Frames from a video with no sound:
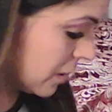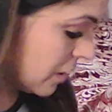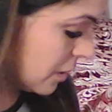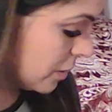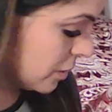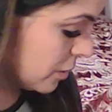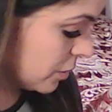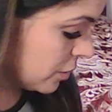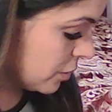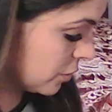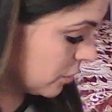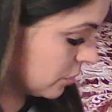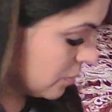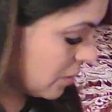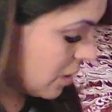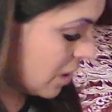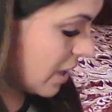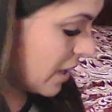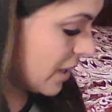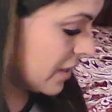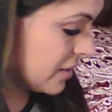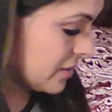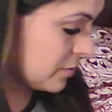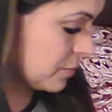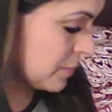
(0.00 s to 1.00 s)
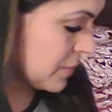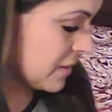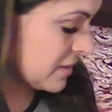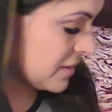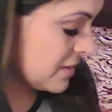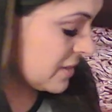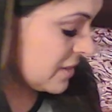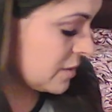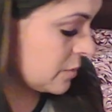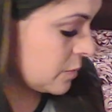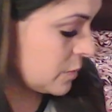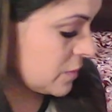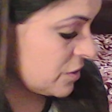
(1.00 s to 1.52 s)
you guys because
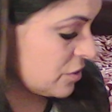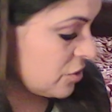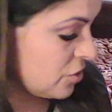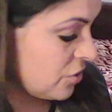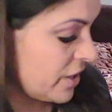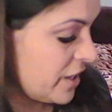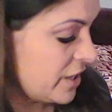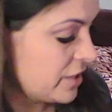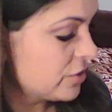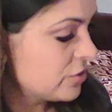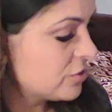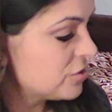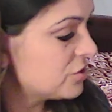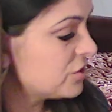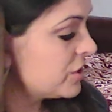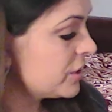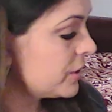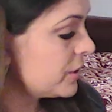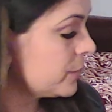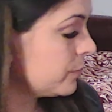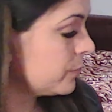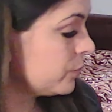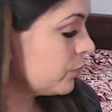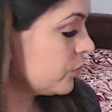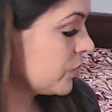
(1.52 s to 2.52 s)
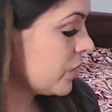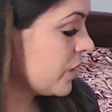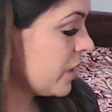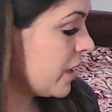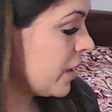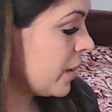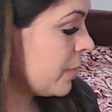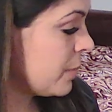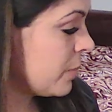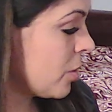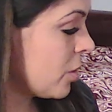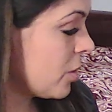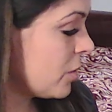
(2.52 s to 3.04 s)
this was your energy,
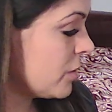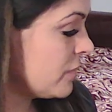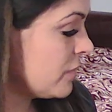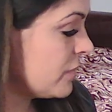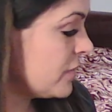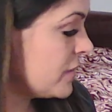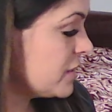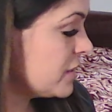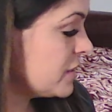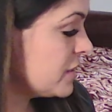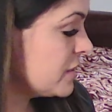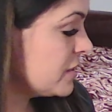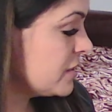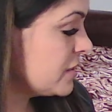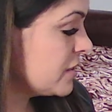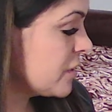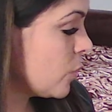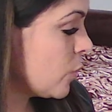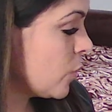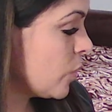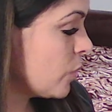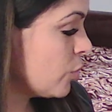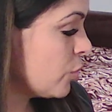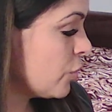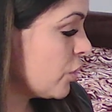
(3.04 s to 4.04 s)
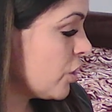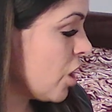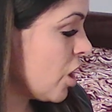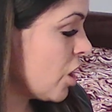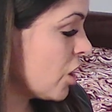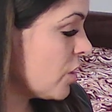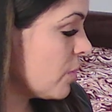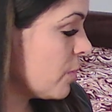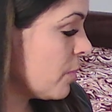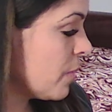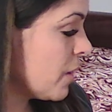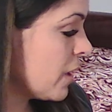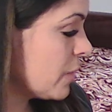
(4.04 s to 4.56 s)
okay? Part of this is someone
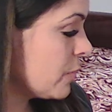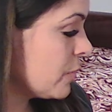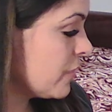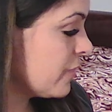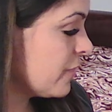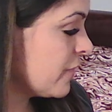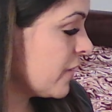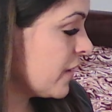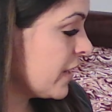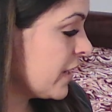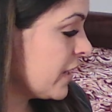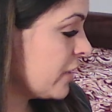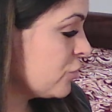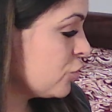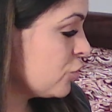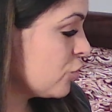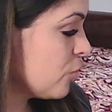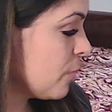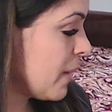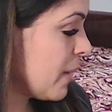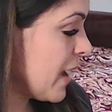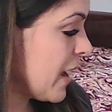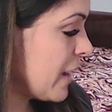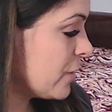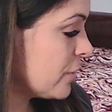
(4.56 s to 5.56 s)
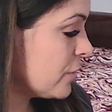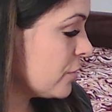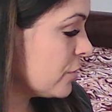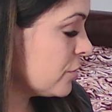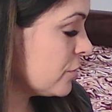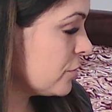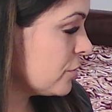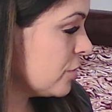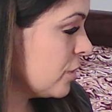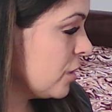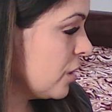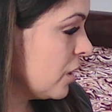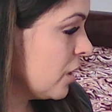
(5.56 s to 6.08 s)
preoccupied with financial
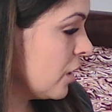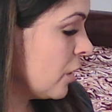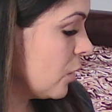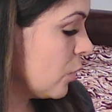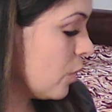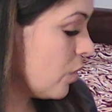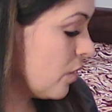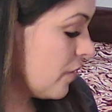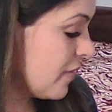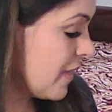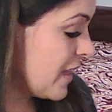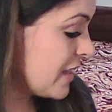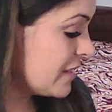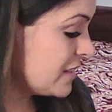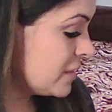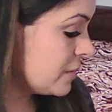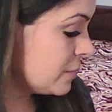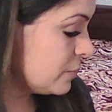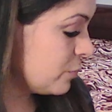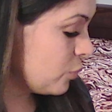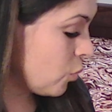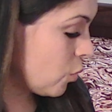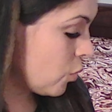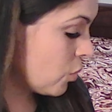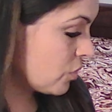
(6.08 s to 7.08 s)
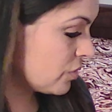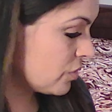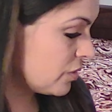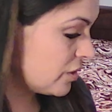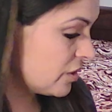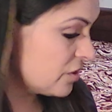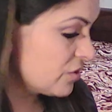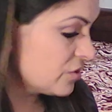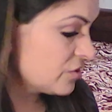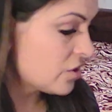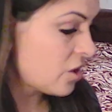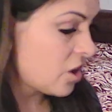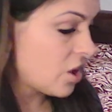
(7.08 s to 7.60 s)
matters. Well, that's important.
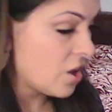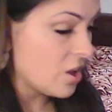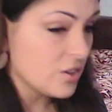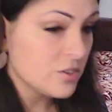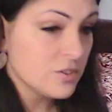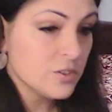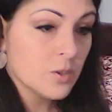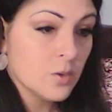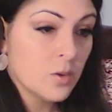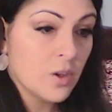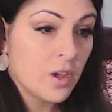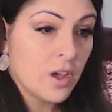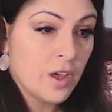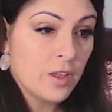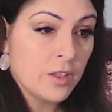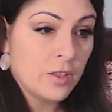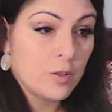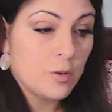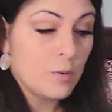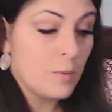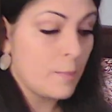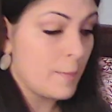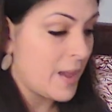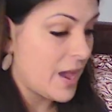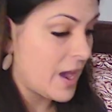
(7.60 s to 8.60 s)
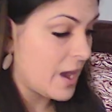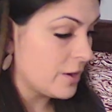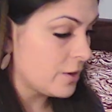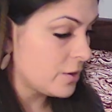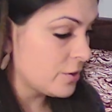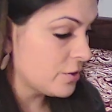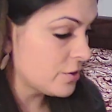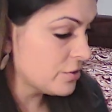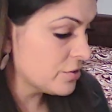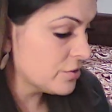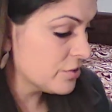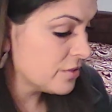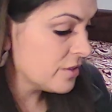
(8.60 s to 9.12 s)
There's also other
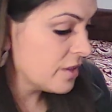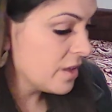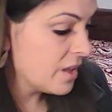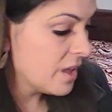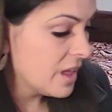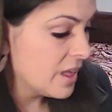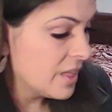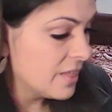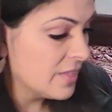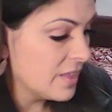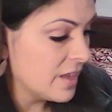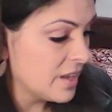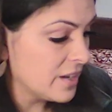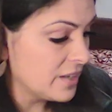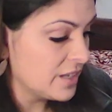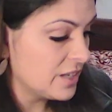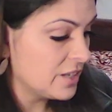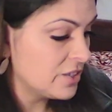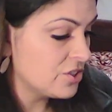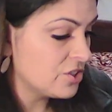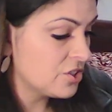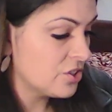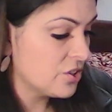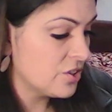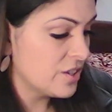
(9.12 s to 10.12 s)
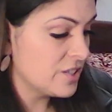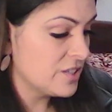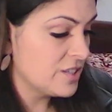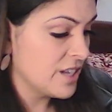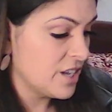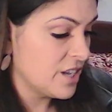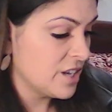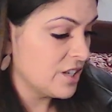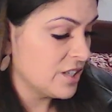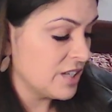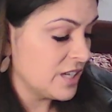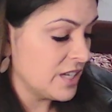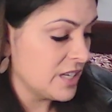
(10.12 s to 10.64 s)
matters that
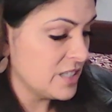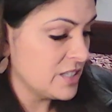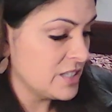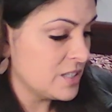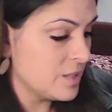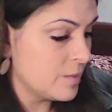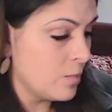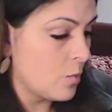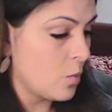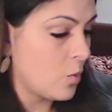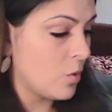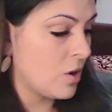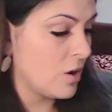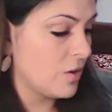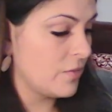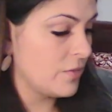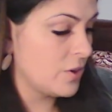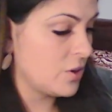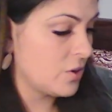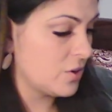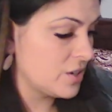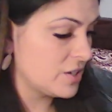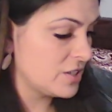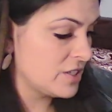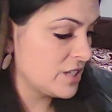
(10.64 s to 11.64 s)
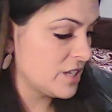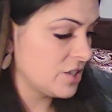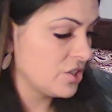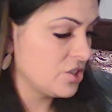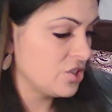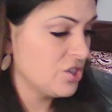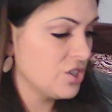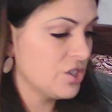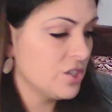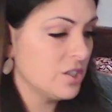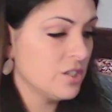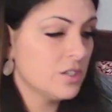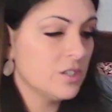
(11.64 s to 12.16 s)
need some more of your
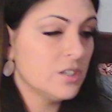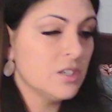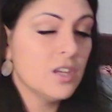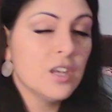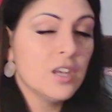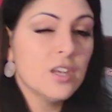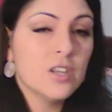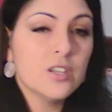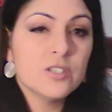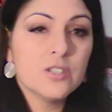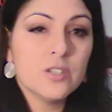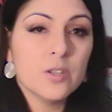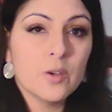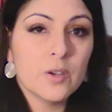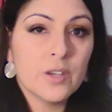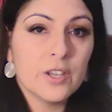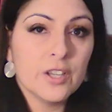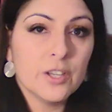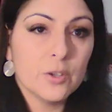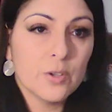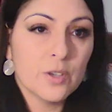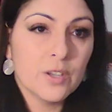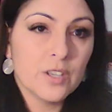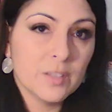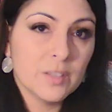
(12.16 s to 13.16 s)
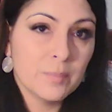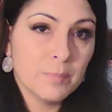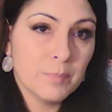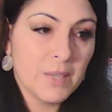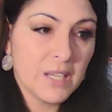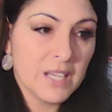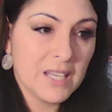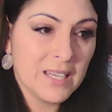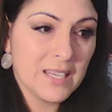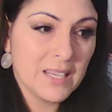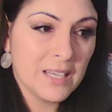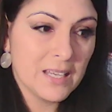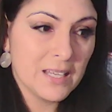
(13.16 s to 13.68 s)
attention so you can
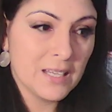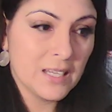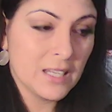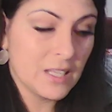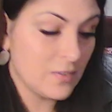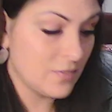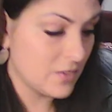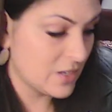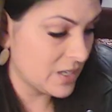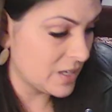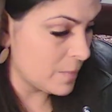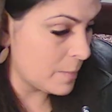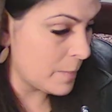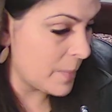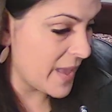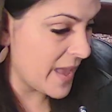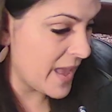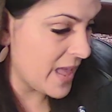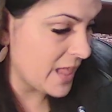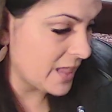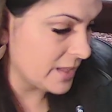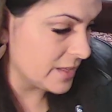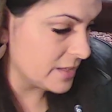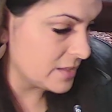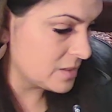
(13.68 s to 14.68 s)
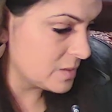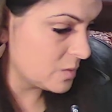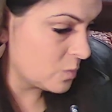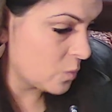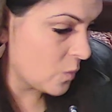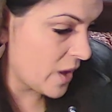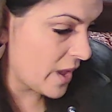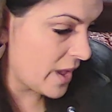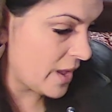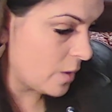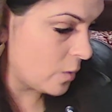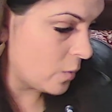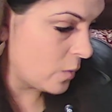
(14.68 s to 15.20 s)
live in a balanced
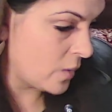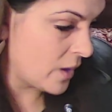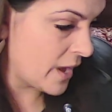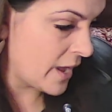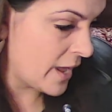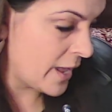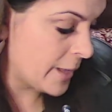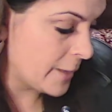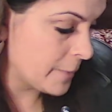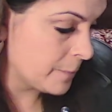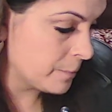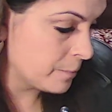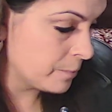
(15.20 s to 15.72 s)
way, okay?